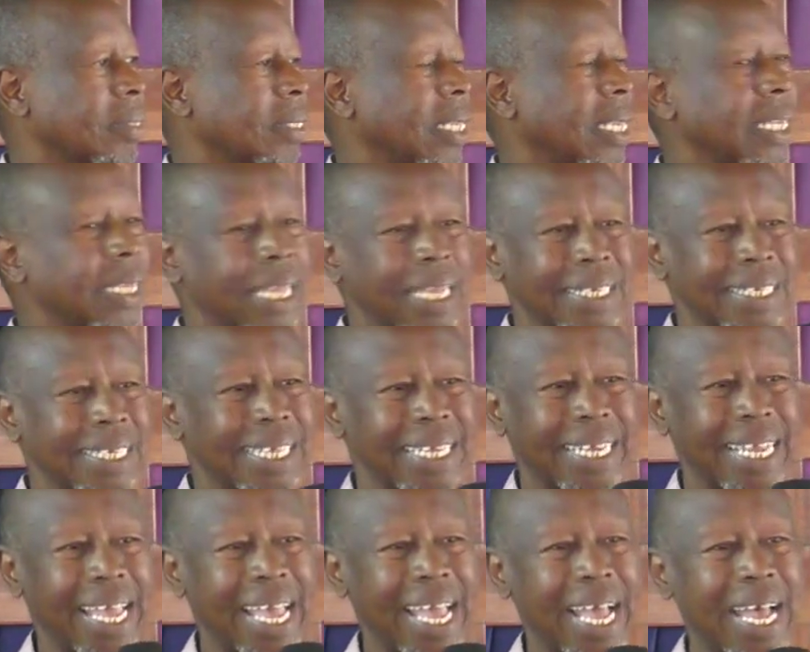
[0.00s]
He
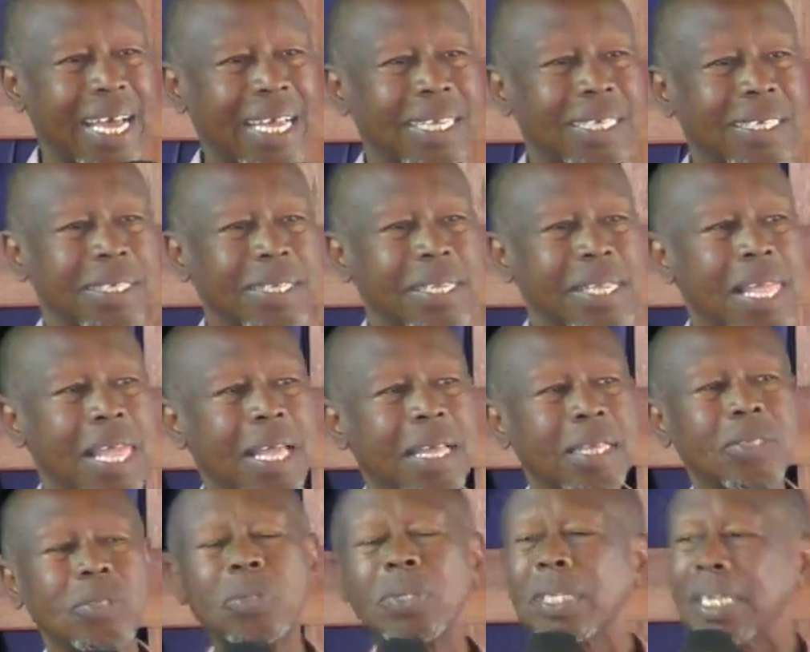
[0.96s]
doesn't care.
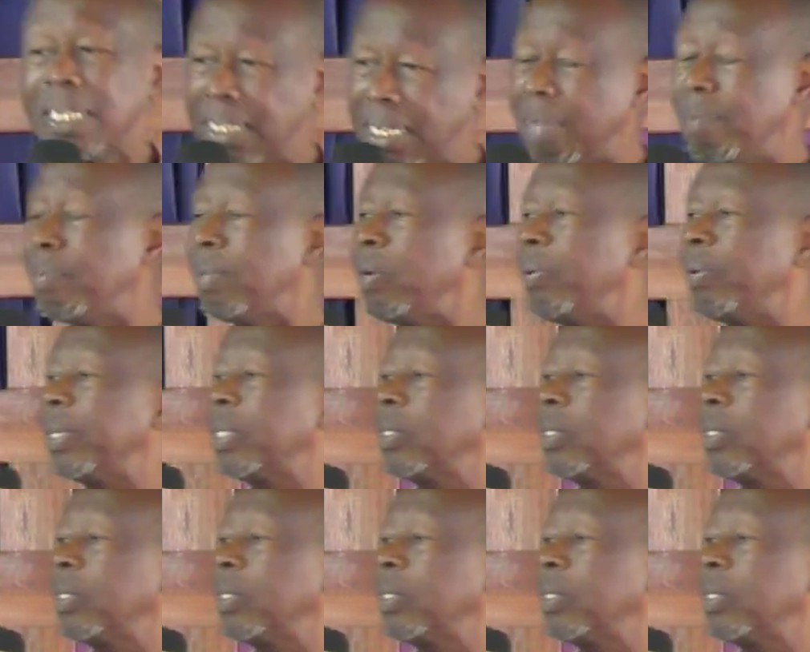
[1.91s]
So the same thing